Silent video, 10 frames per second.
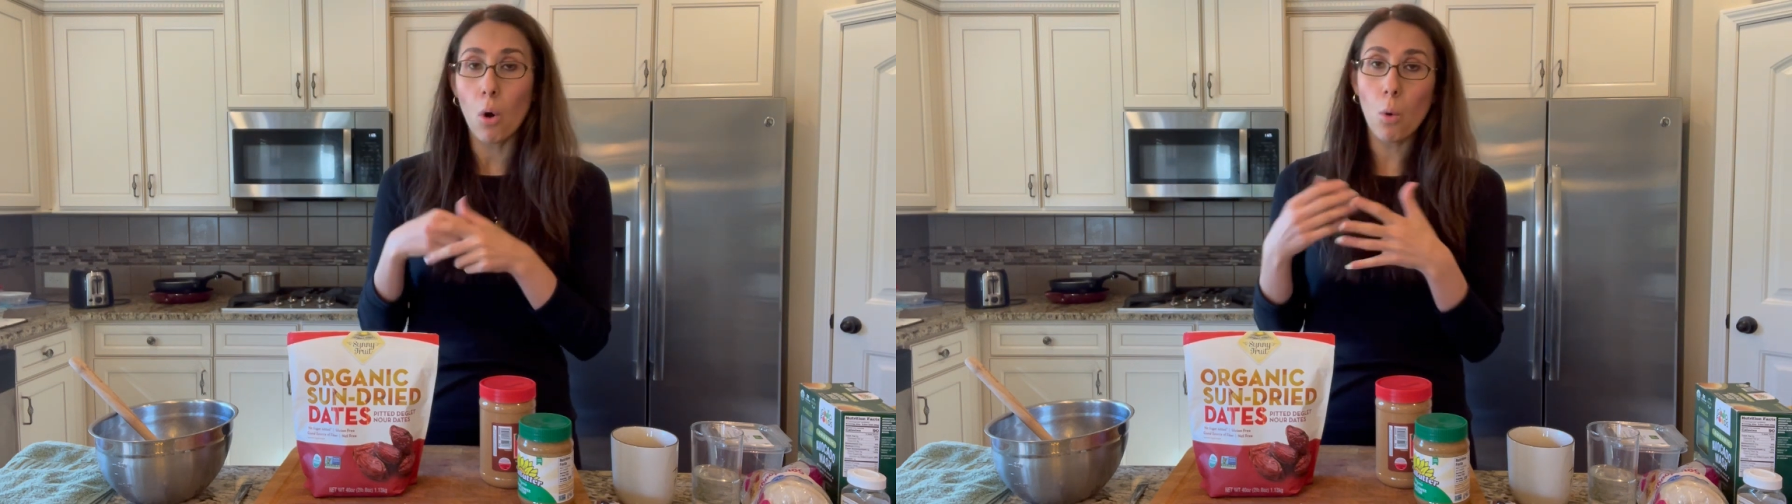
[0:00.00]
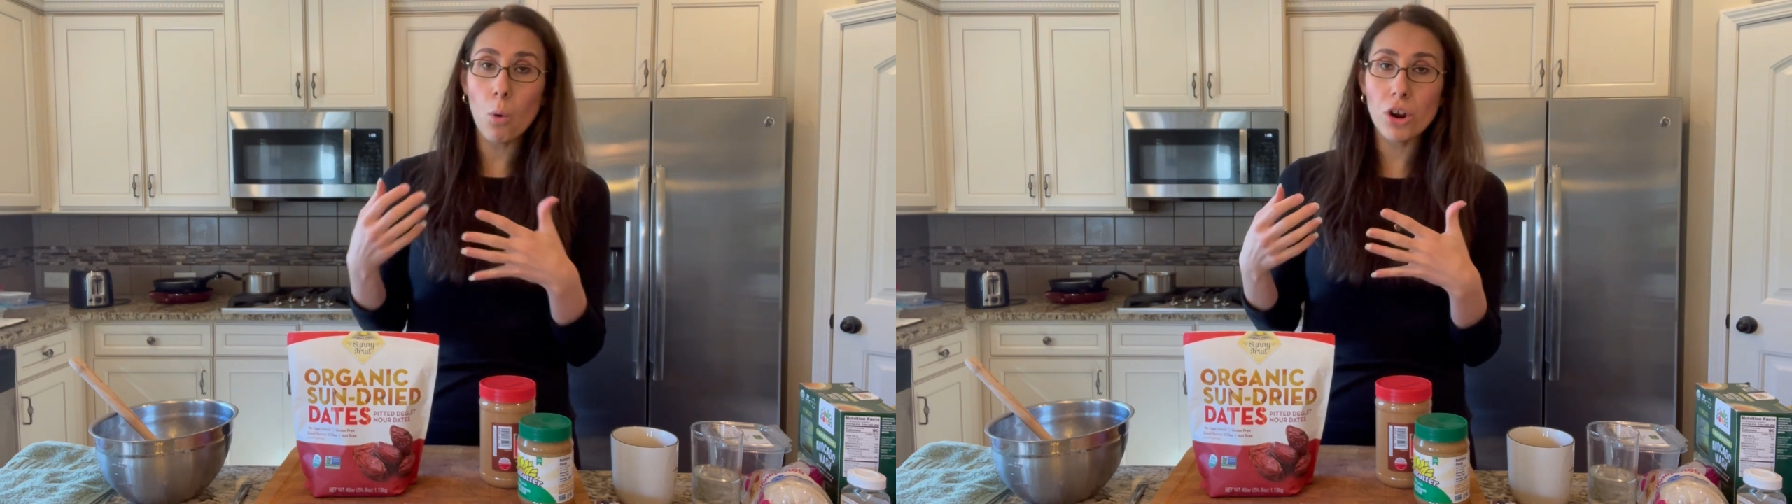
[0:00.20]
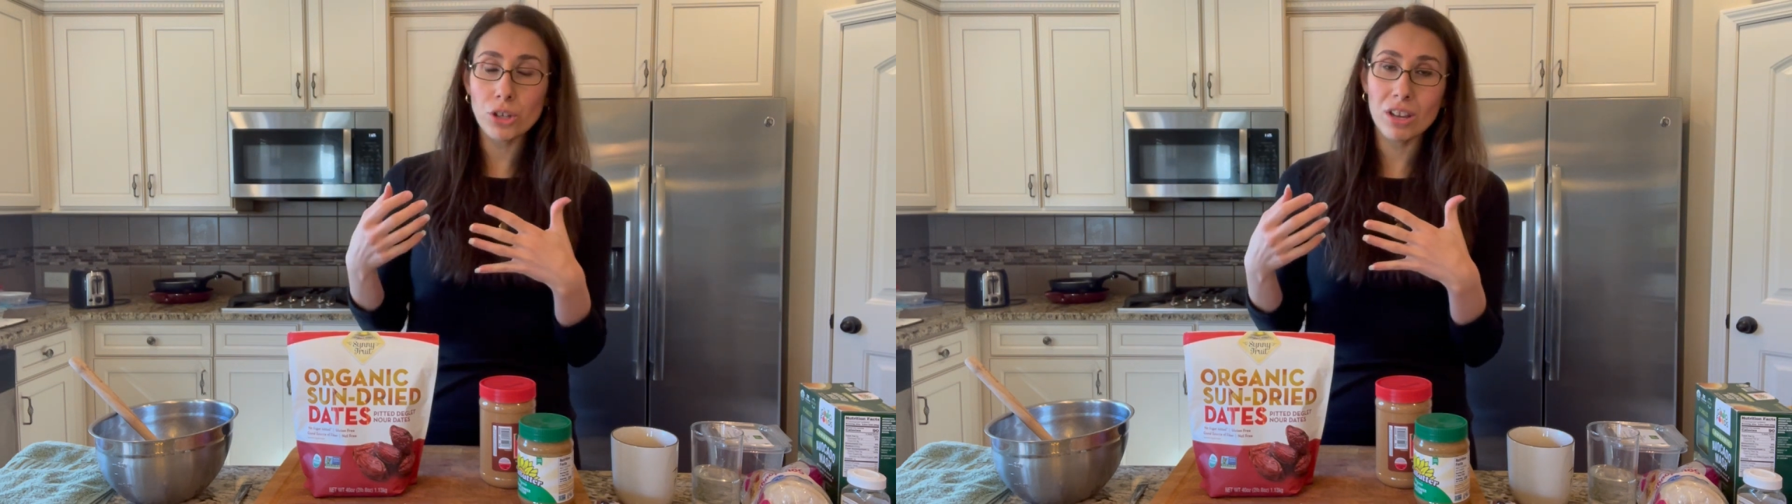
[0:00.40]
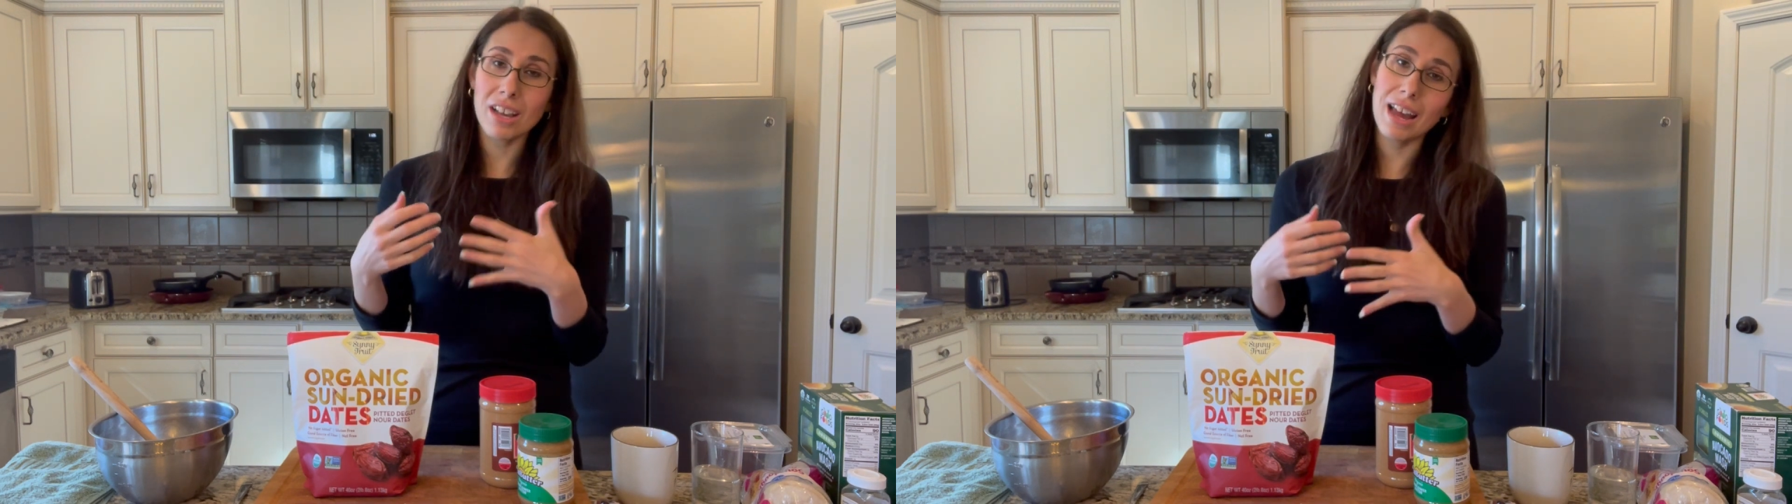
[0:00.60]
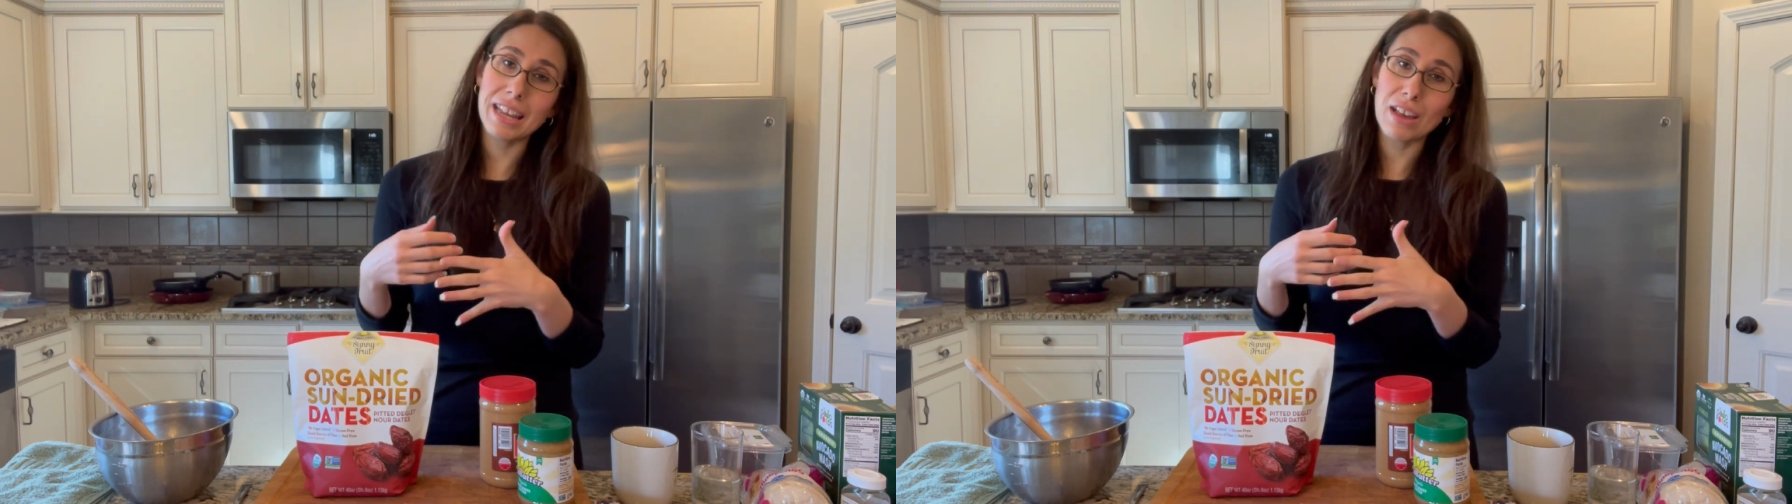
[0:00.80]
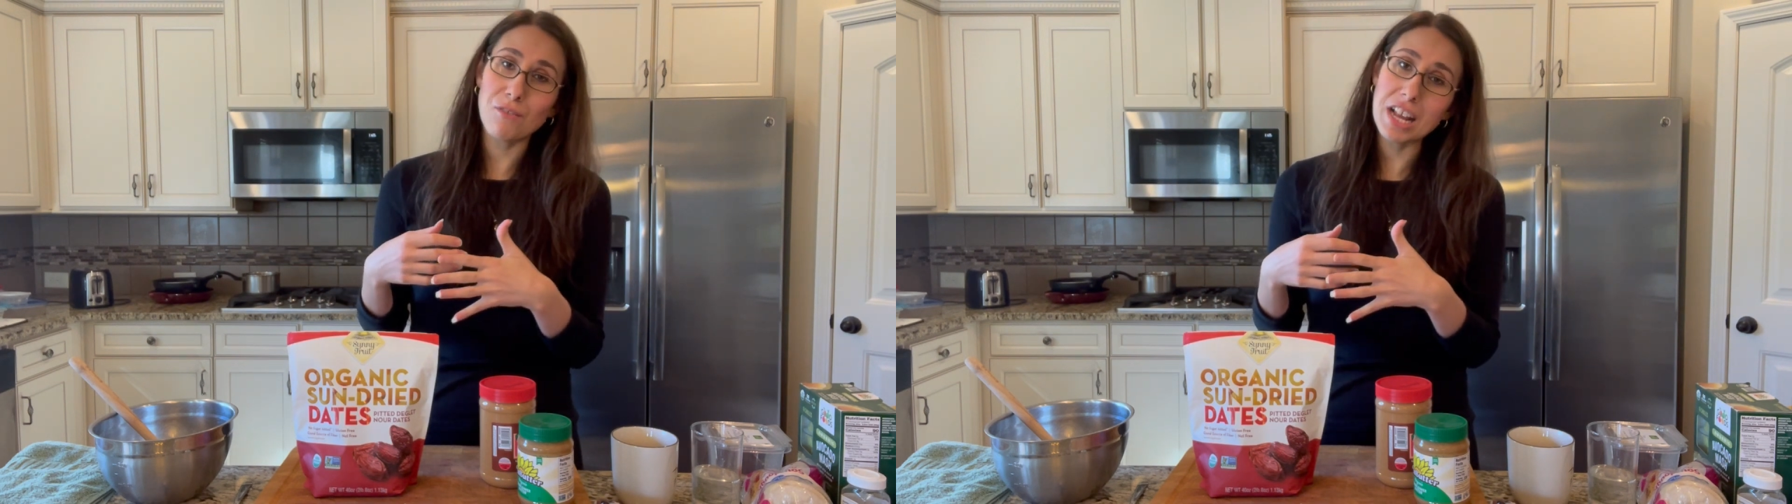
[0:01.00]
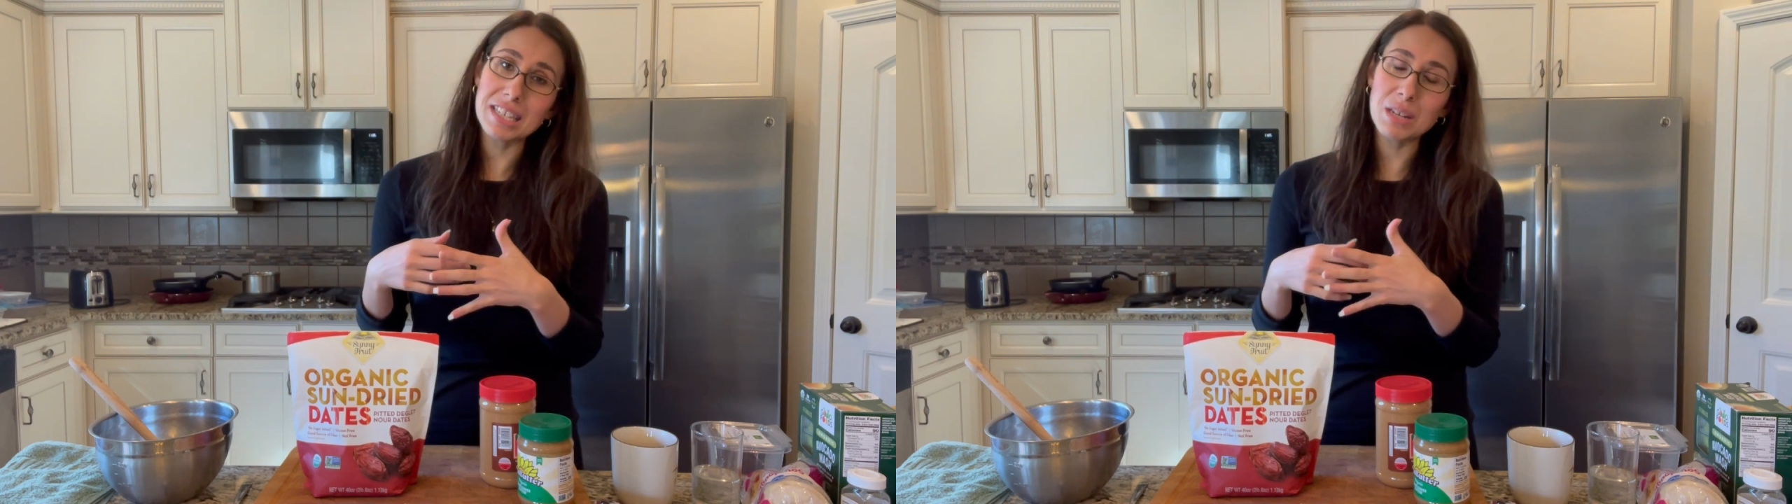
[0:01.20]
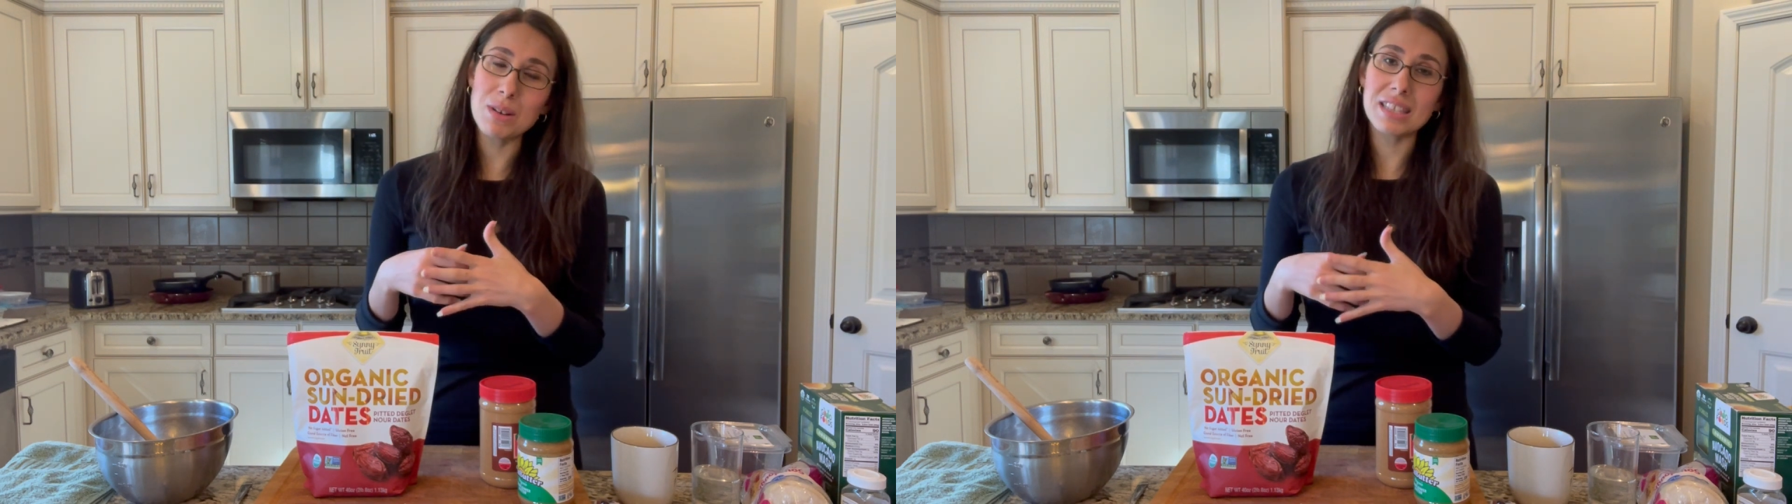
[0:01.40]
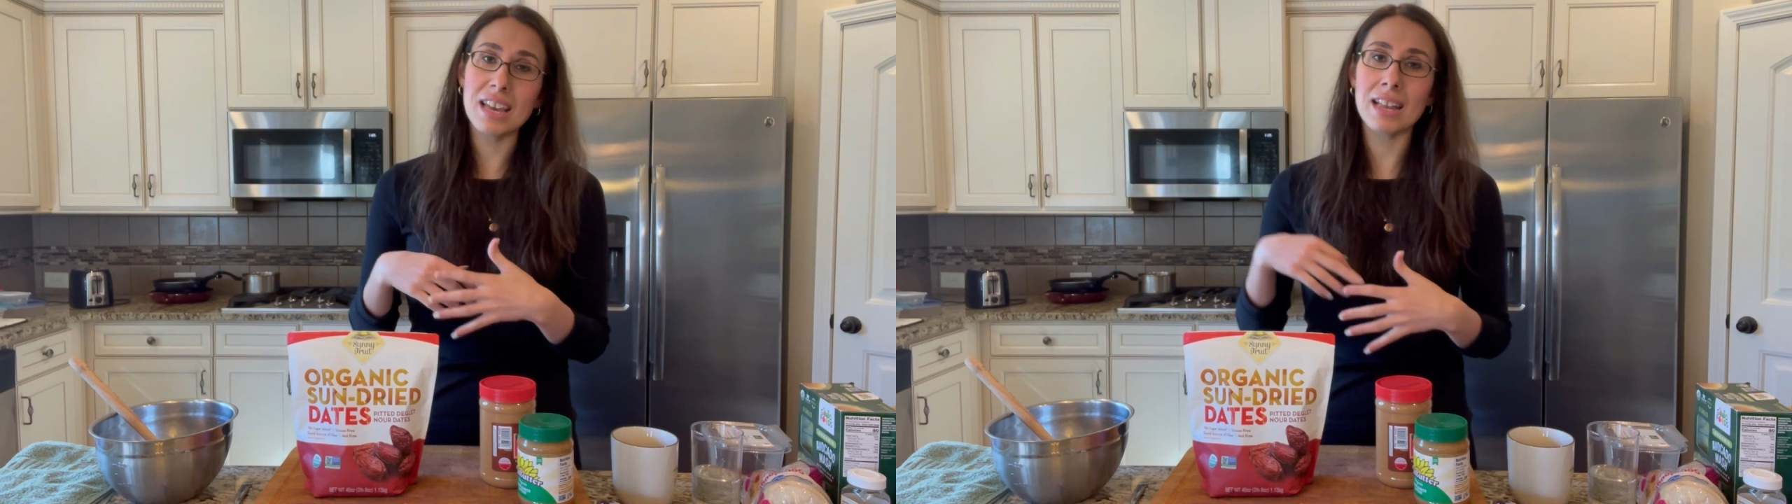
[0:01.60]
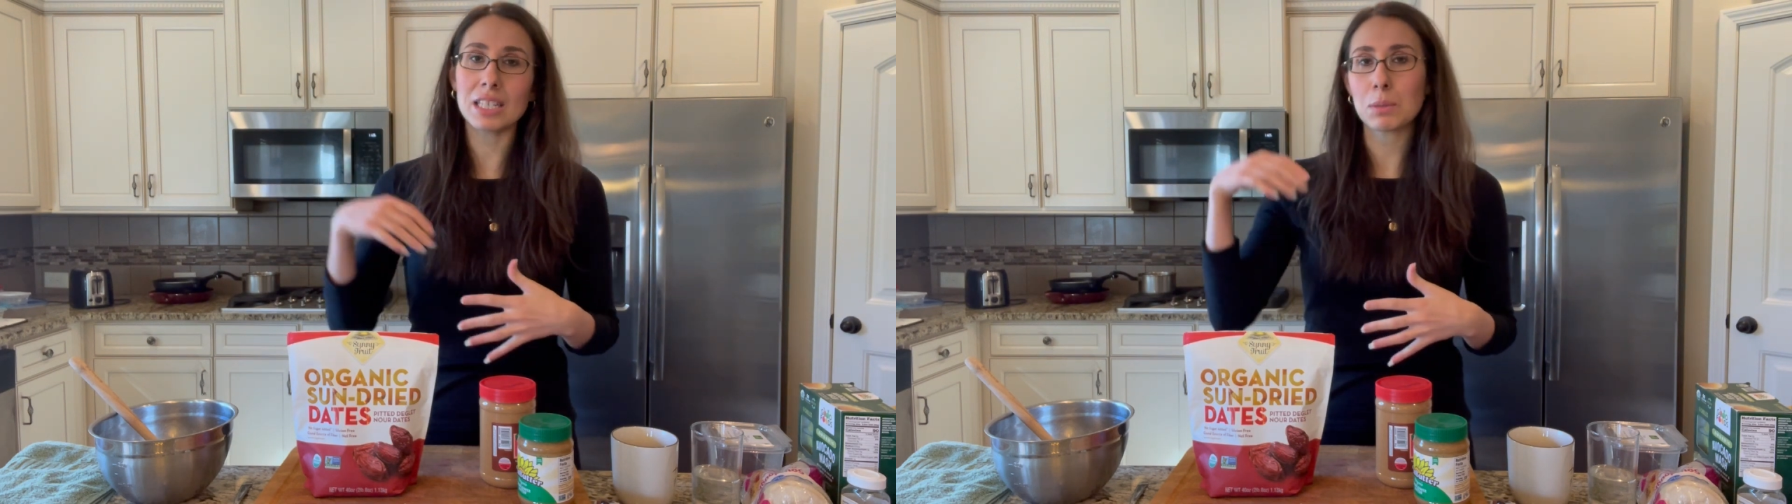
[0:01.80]
Or you can kind of get fancy with
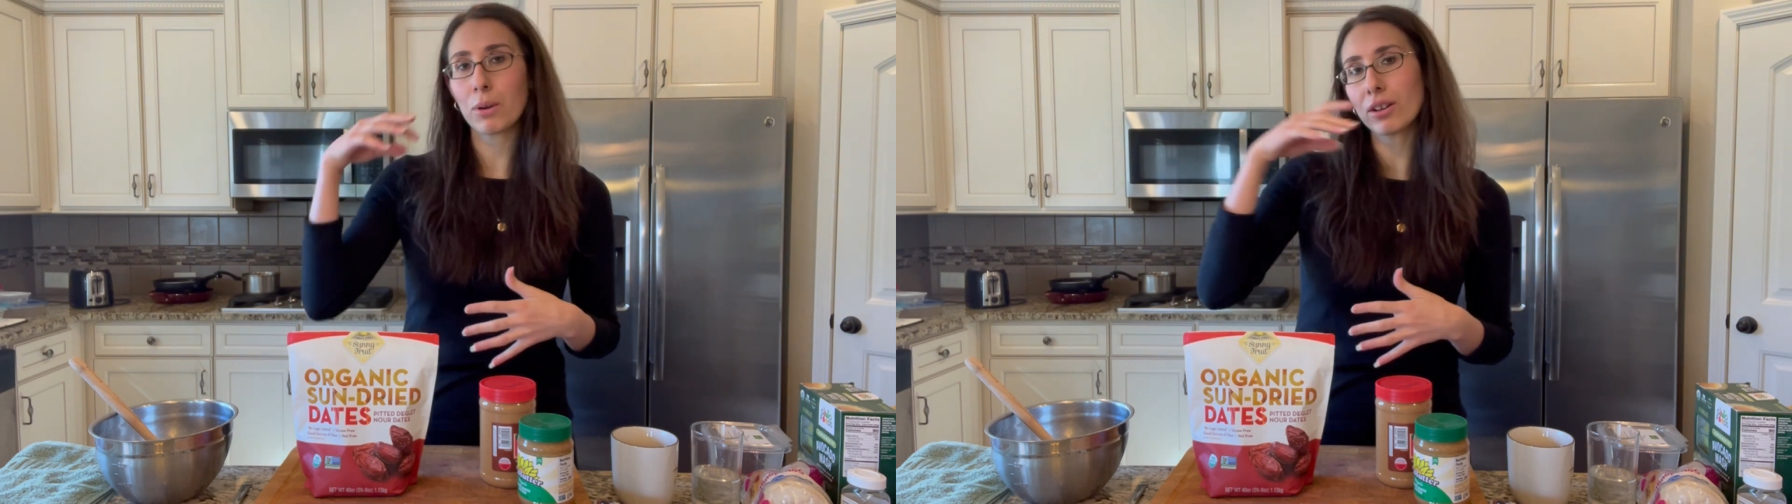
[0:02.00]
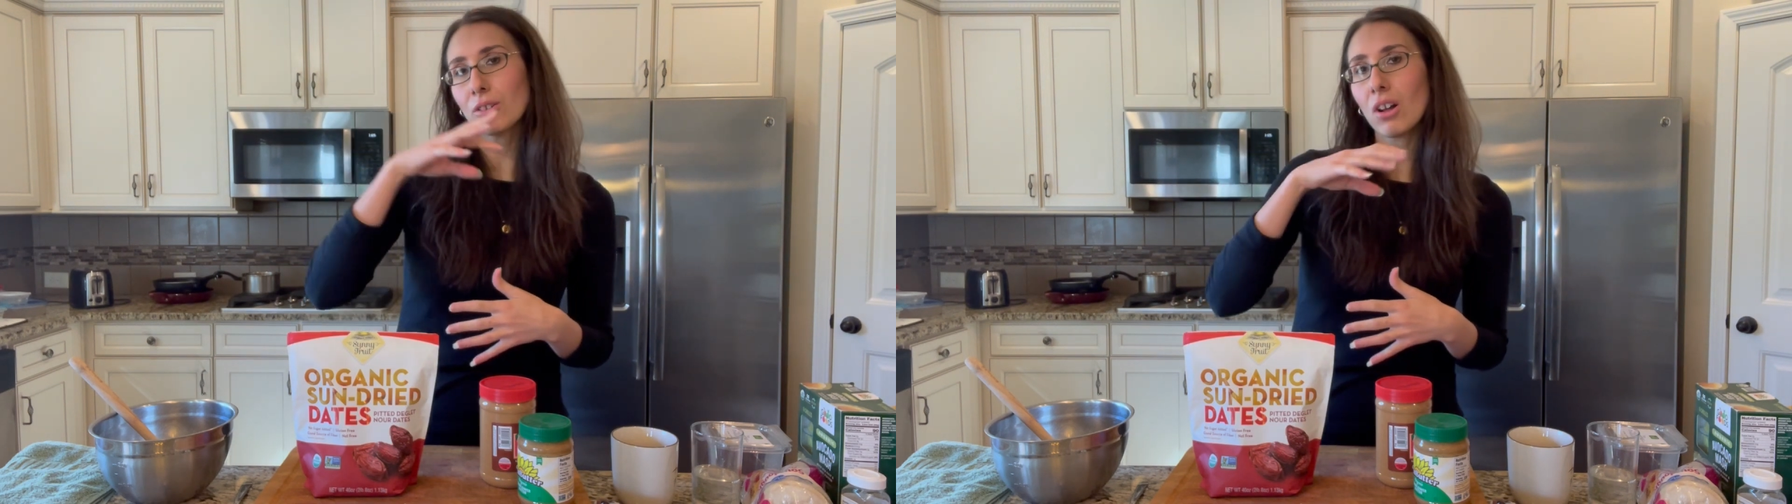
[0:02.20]
it and sprinkle